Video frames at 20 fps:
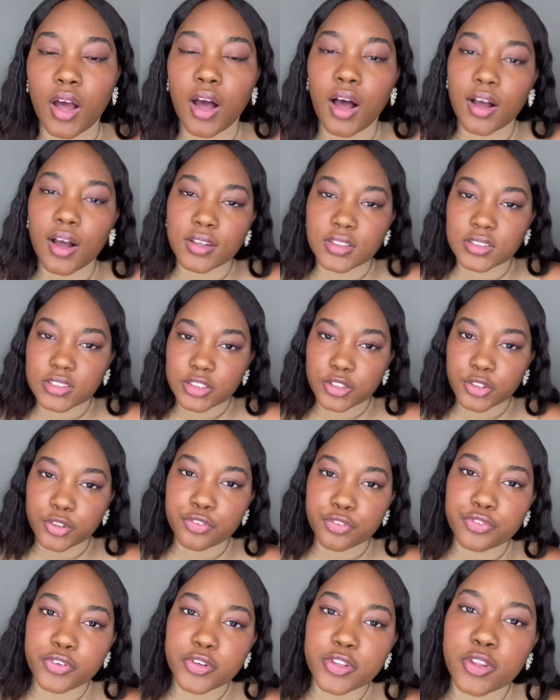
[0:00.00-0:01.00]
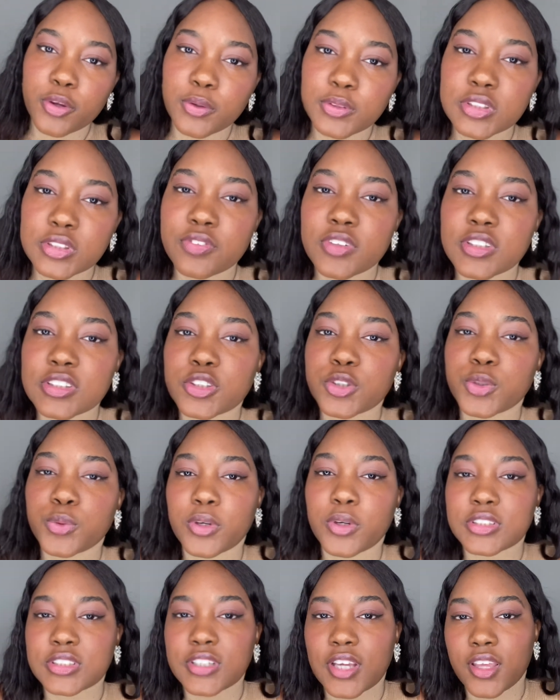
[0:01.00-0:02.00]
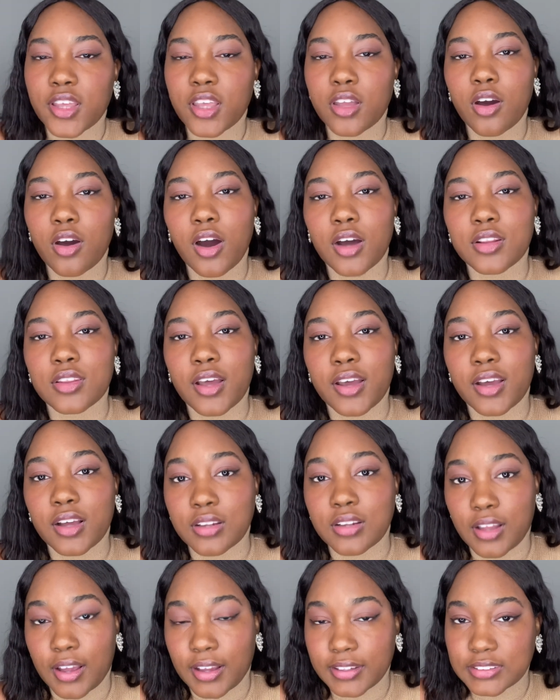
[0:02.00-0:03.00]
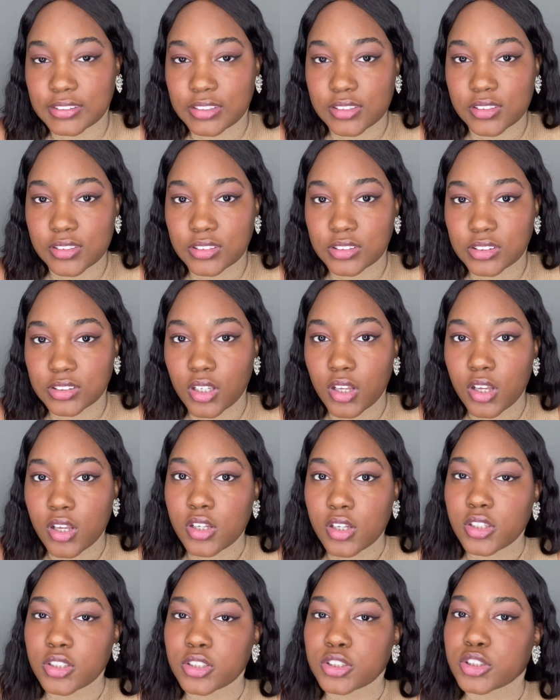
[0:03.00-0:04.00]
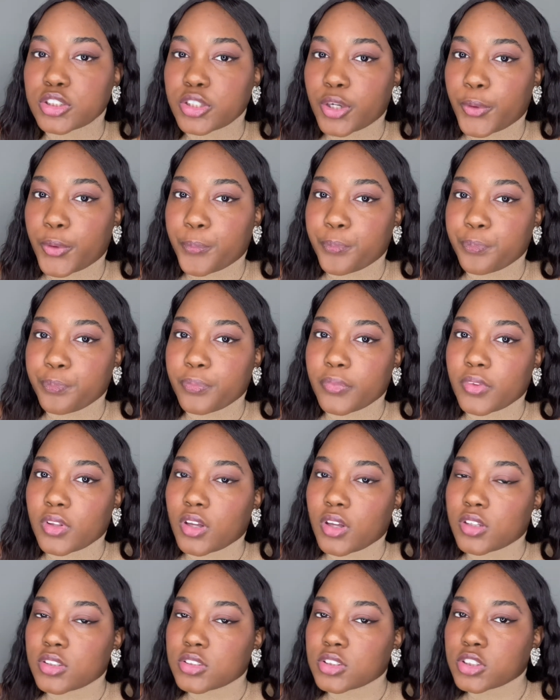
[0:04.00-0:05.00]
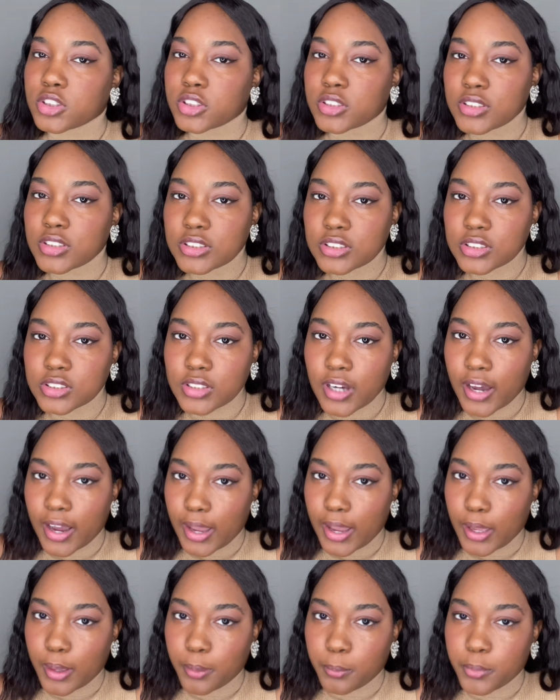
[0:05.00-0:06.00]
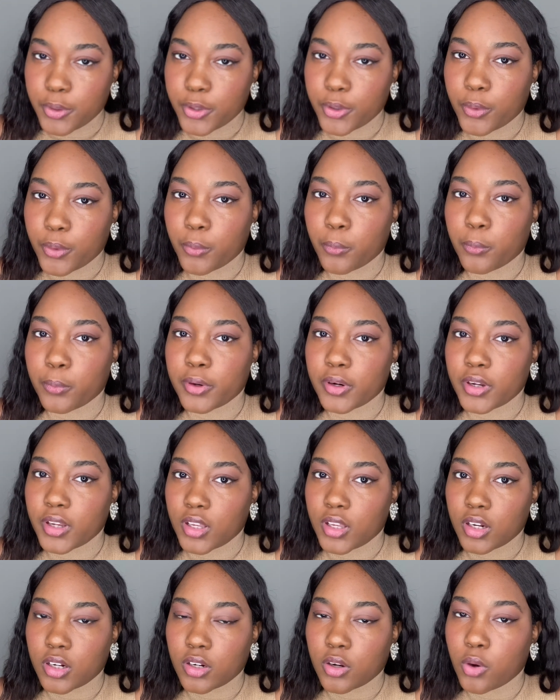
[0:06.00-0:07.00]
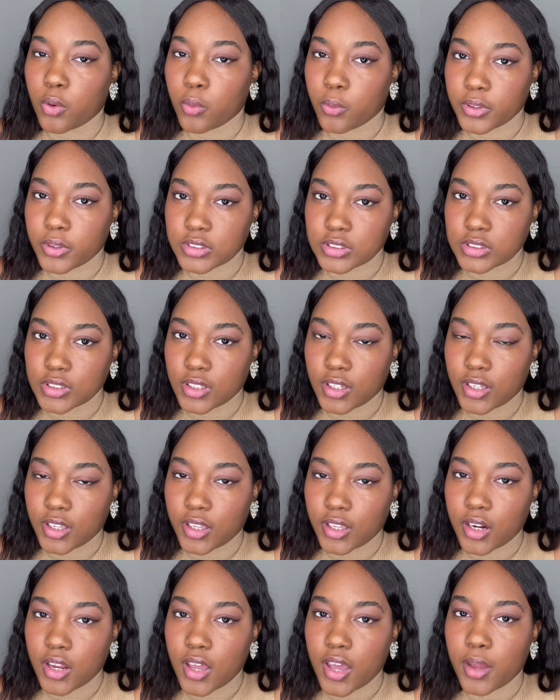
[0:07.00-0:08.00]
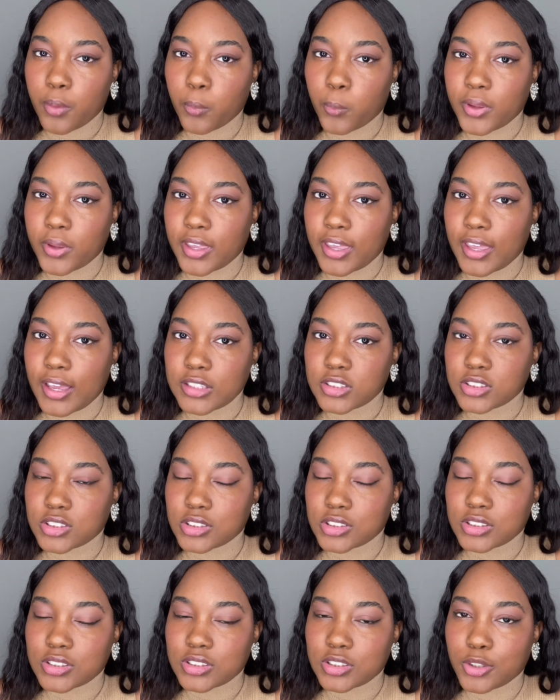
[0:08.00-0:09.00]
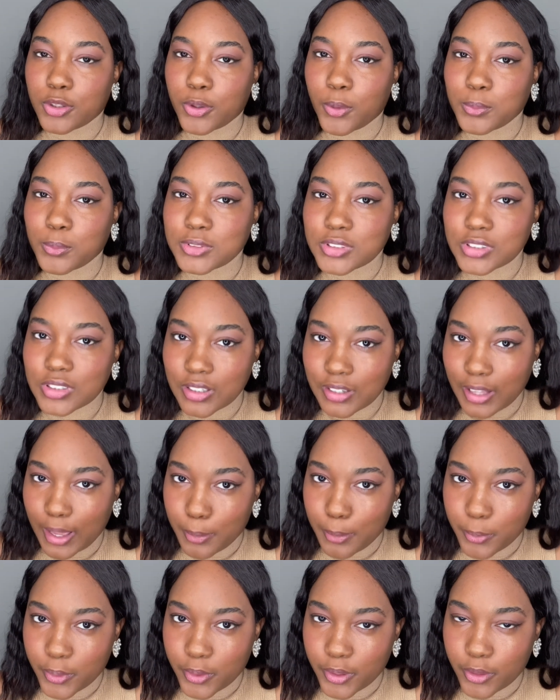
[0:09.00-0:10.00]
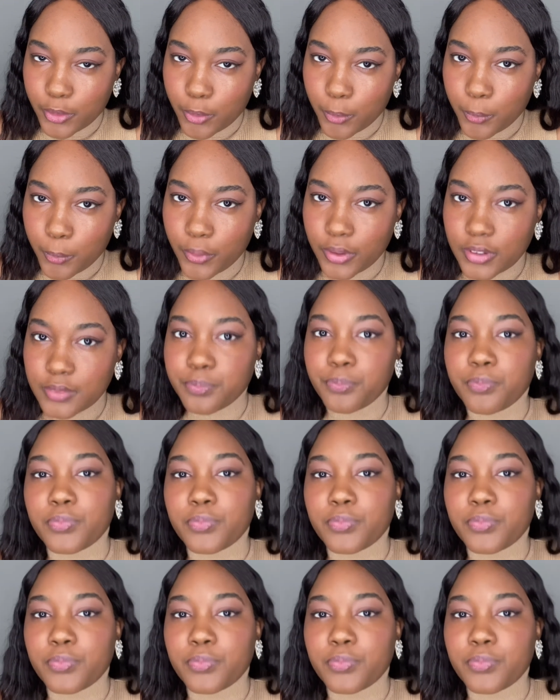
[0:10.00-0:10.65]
Also, for those of us who are taking online classes, so during this time, we're in quarantine and we can't just go to the library no more.